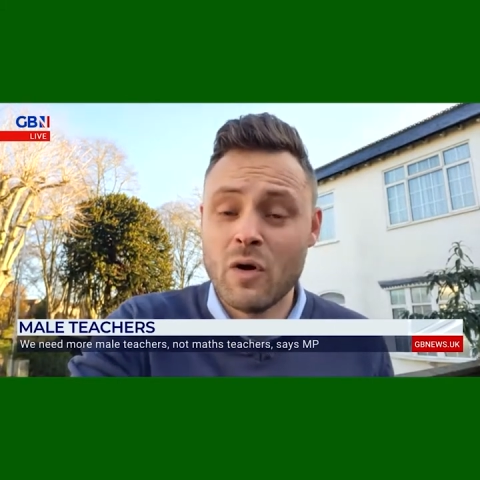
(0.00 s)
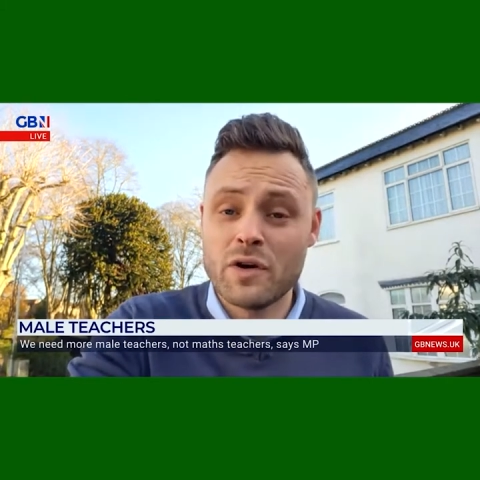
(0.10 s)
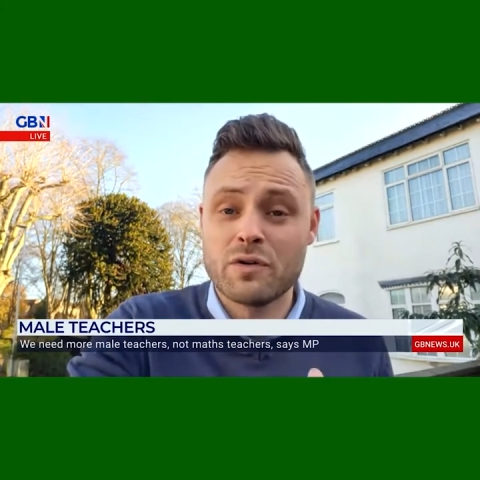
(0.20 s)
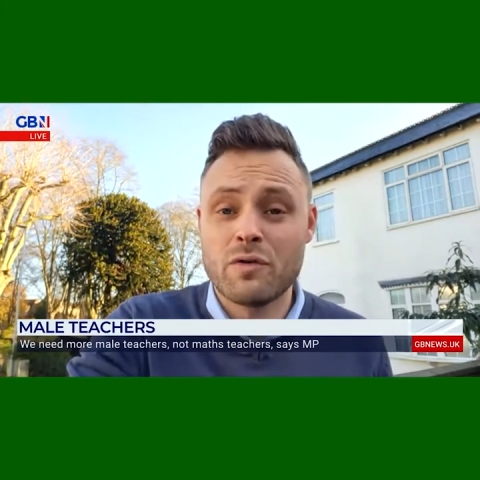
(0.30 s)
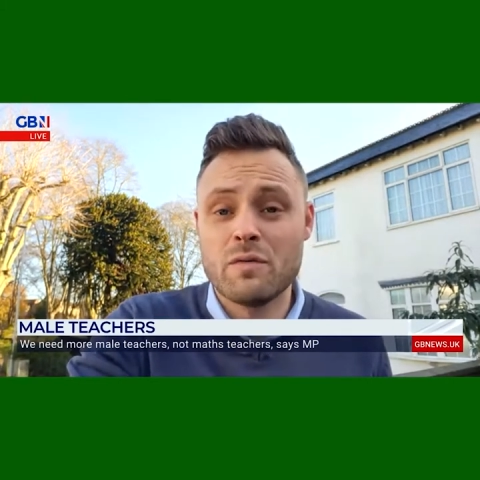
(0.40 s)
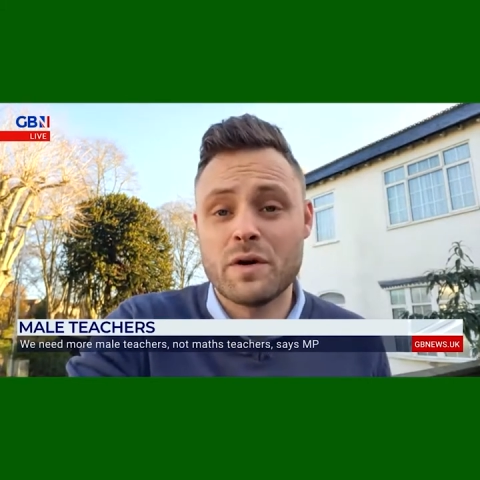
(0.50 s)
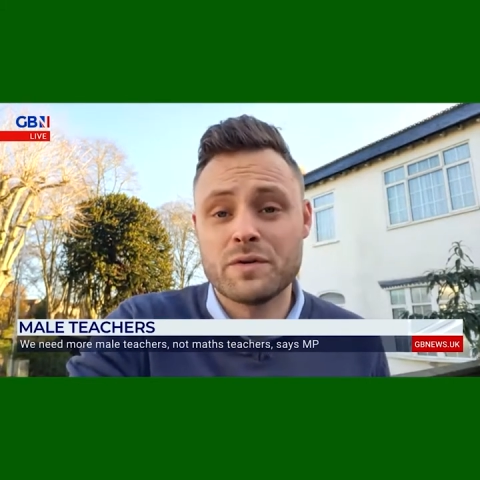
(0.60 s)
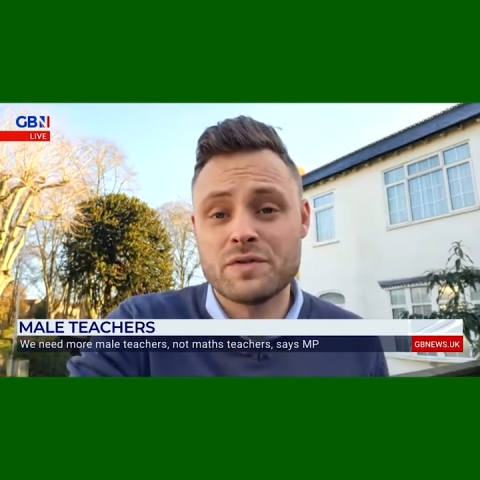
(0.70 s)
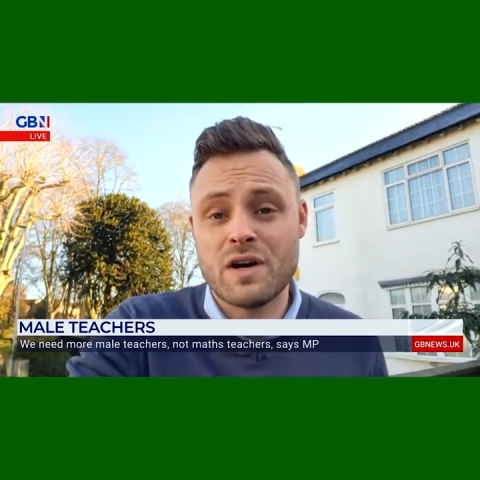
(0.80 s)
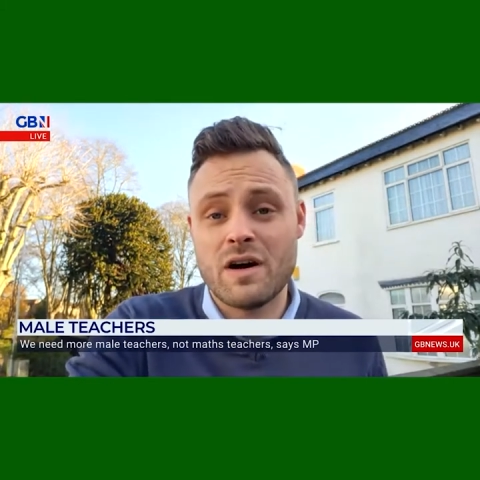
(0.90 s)
or your role
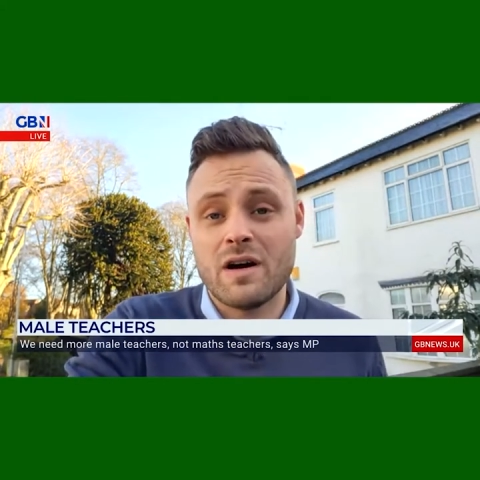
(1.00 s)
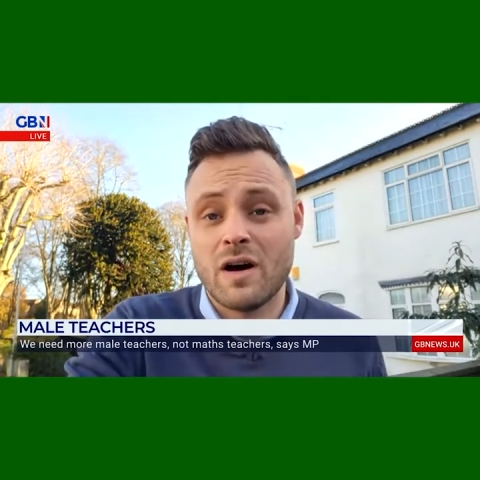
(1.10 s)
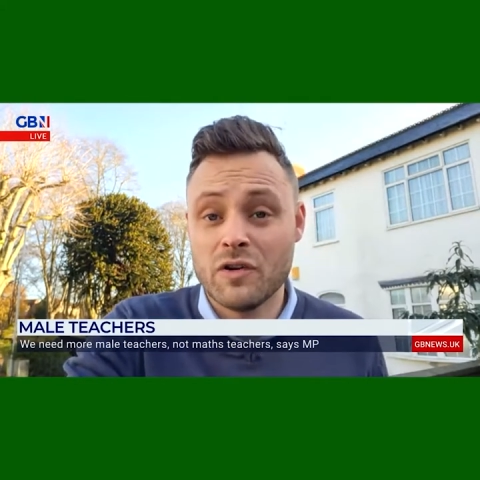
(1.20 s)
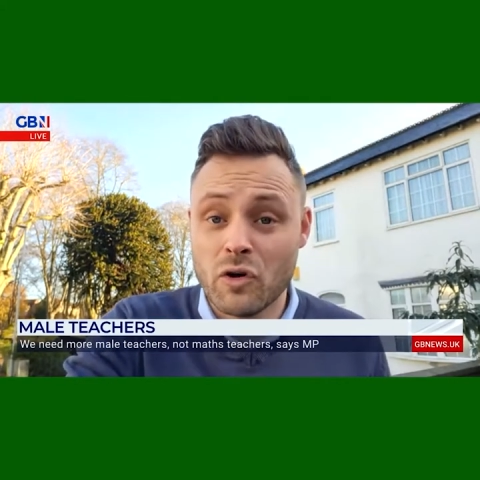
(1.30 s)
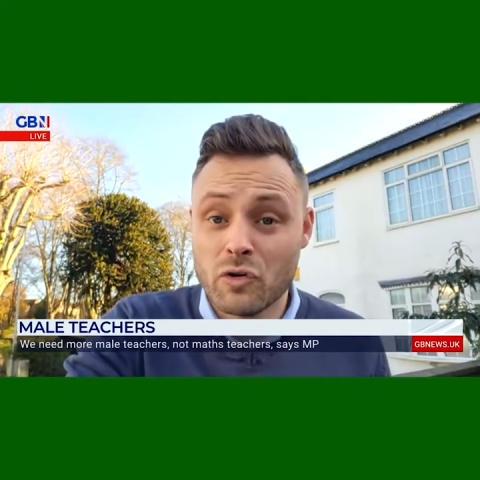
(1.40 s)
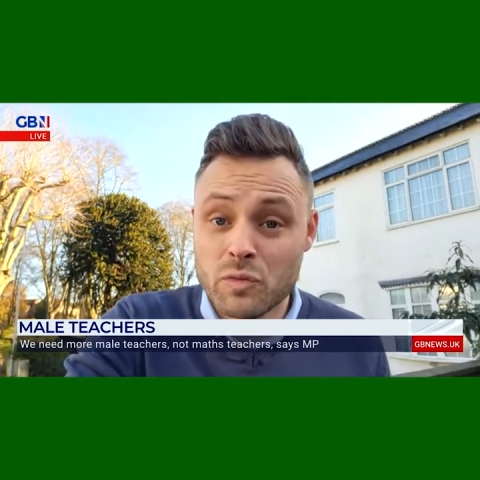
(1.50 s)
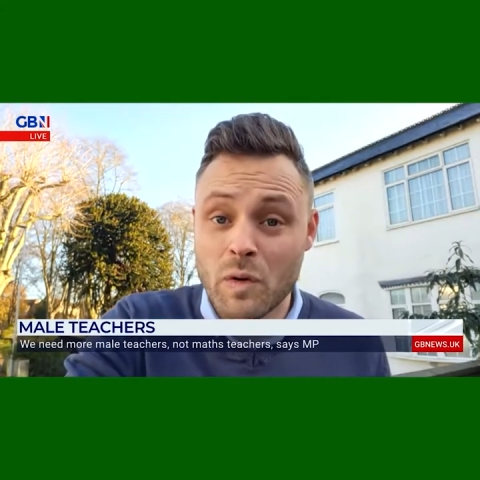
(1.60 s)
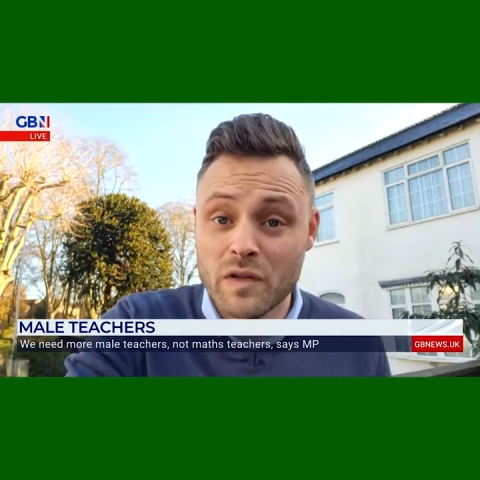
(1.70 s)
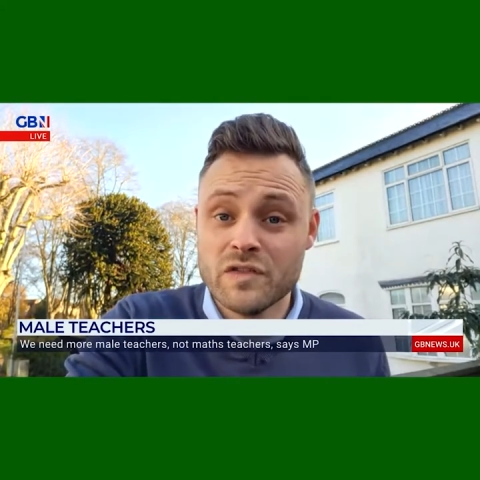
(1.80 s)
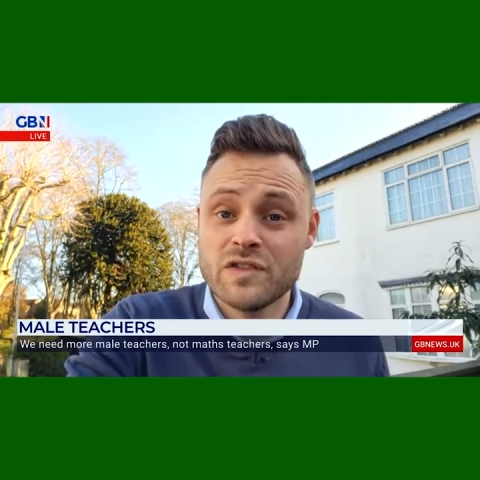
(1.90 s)
model are not good
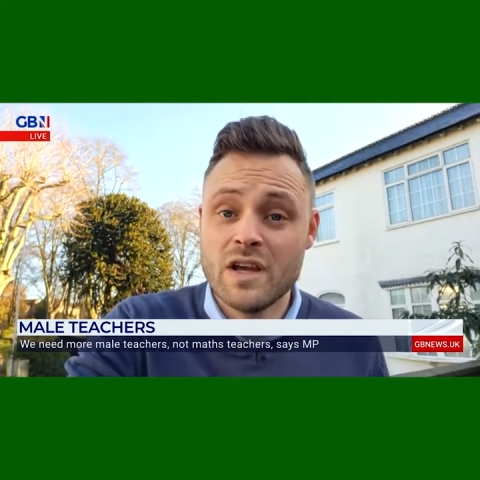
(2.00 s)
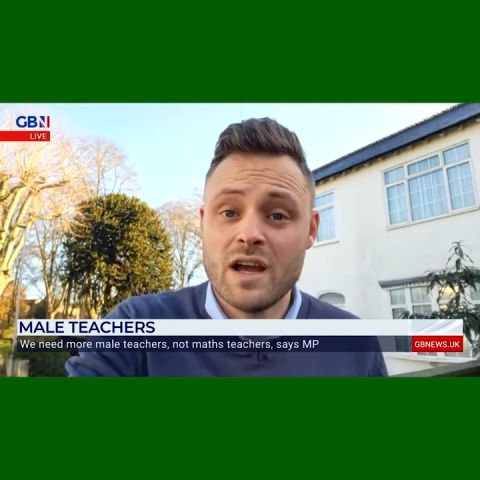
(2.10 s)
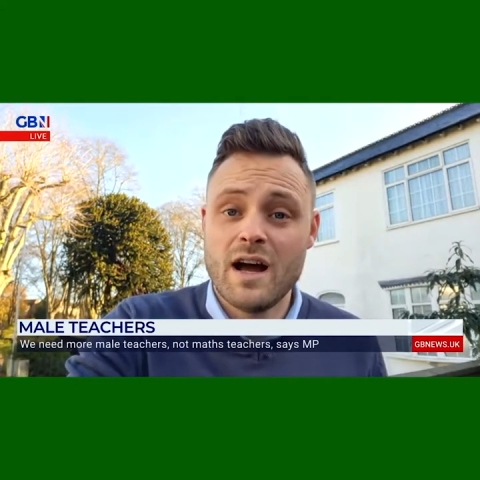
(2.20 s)
ones,